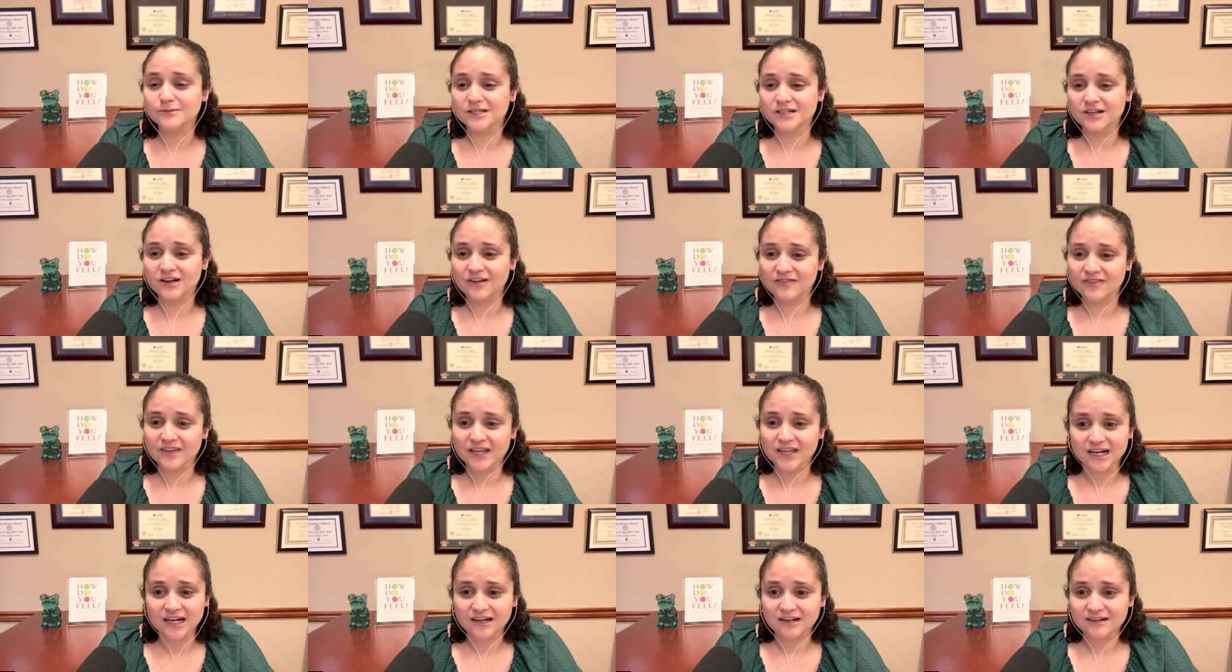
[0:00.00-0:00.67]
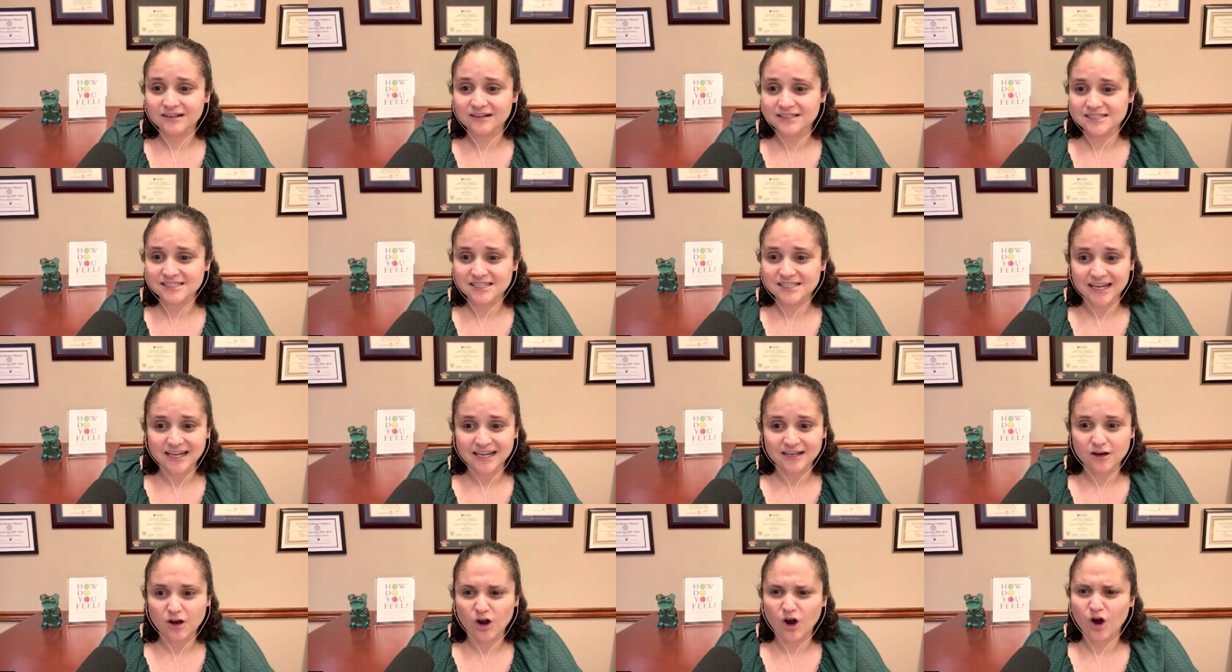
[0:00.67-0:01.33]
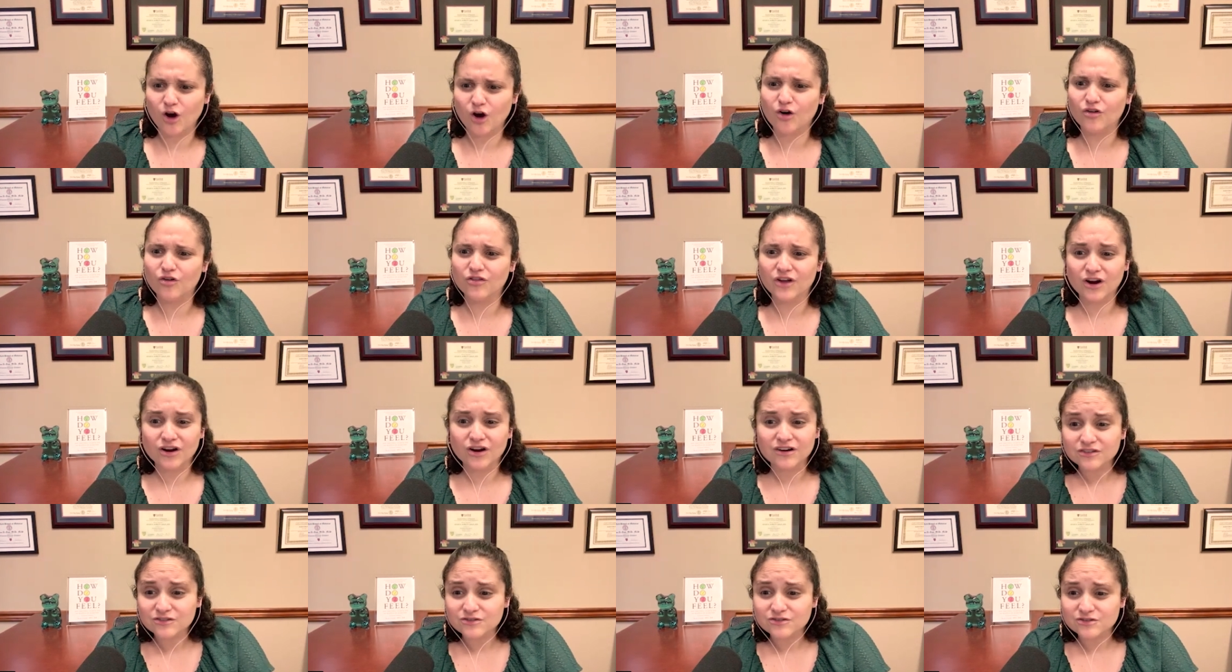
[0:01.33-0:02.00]
And on there is like all the
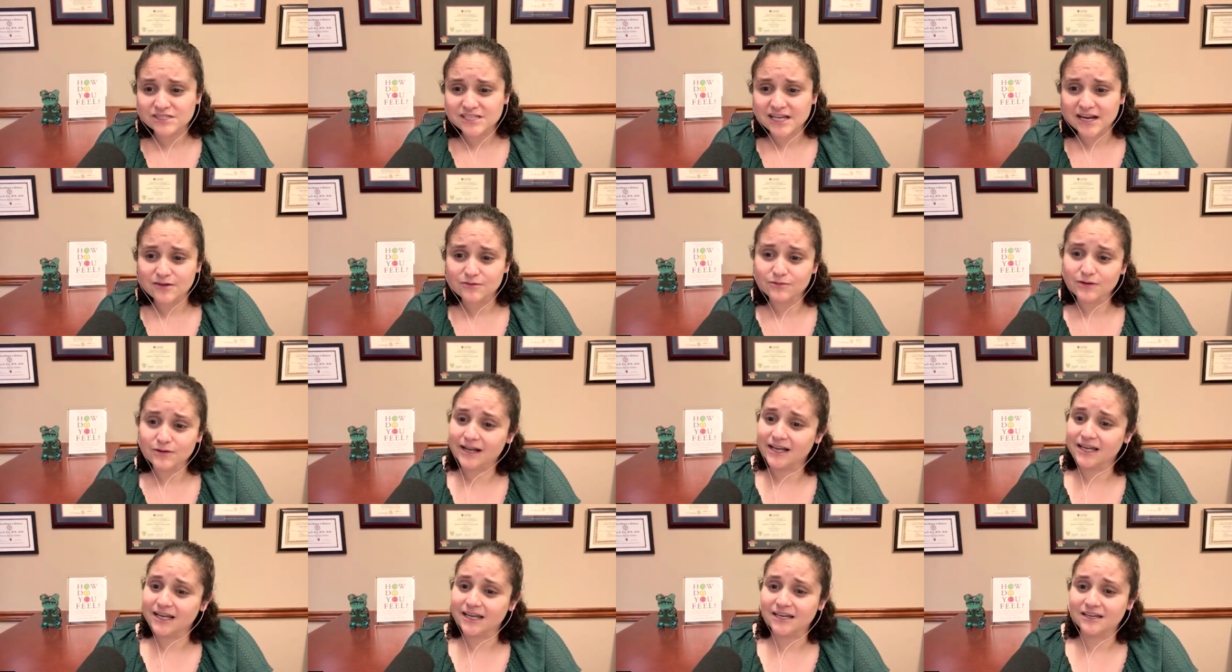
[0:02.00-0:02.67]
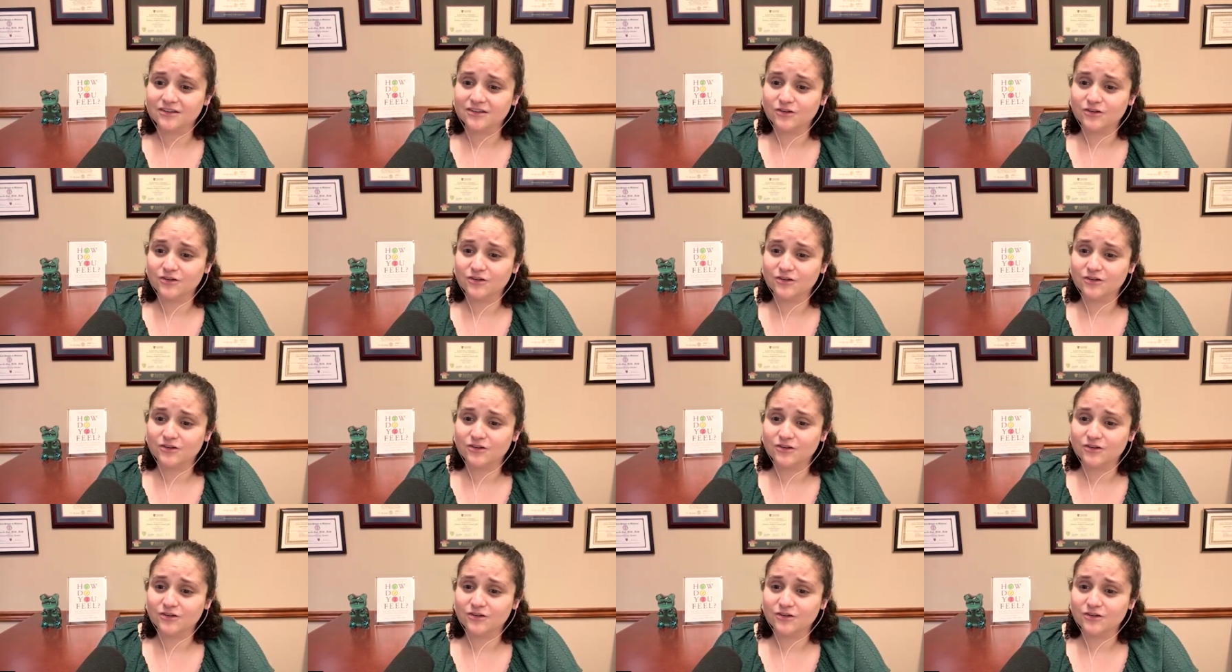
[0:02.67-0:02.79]
articles I write.